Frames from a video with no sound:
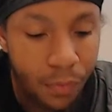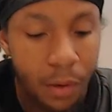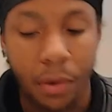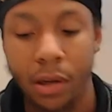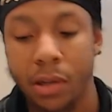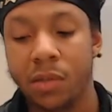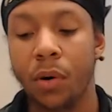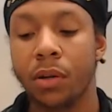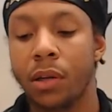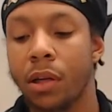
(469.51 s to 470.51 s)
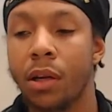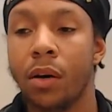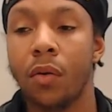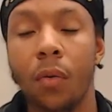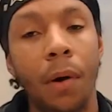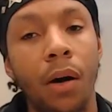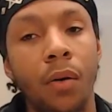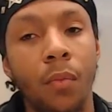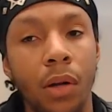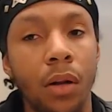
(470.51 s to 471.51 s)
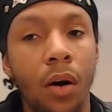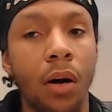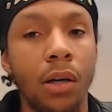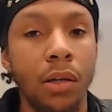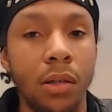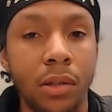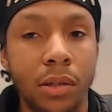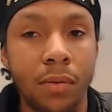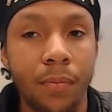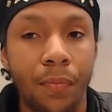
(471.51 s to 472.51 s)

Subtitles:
I mean, it's one thing to know about what a law is.